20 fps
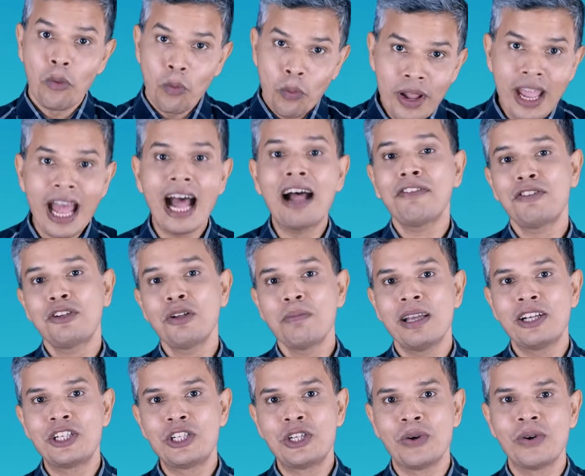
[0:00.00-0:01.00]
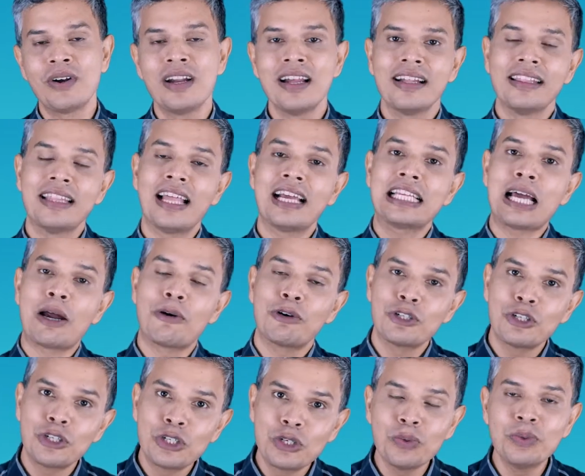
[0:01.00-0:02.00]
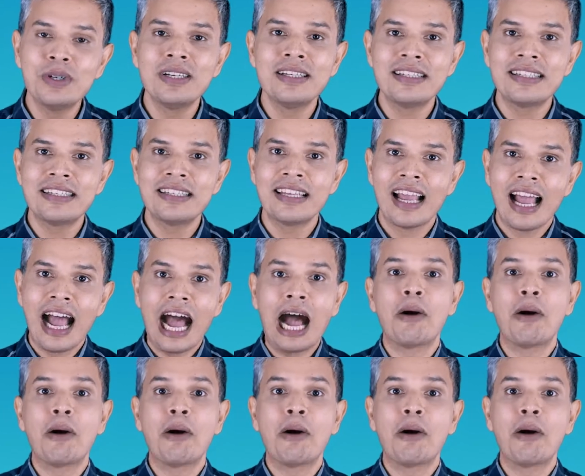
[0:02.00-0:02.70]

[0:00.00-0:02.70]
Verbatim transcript: We have to make sure that our students,